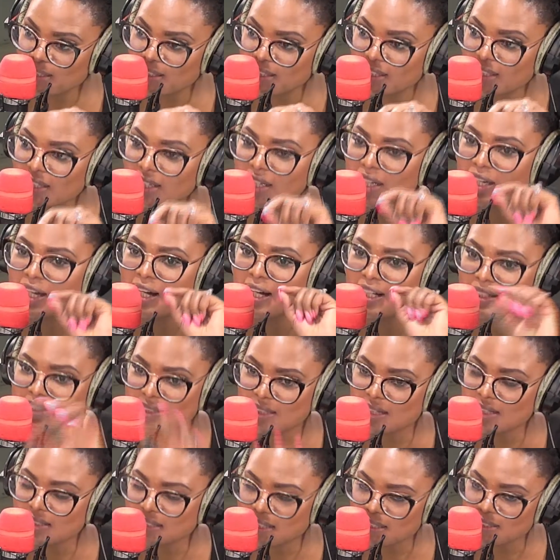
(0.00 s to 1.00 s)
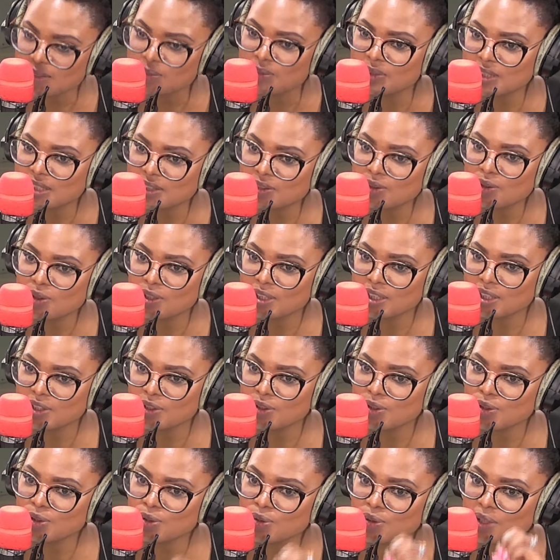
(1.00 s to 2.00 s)
Correct. As, as, as we still continue
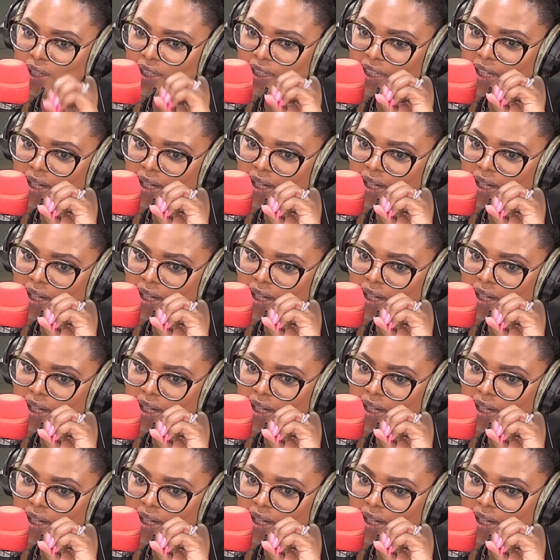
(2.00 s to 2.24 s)
to do that.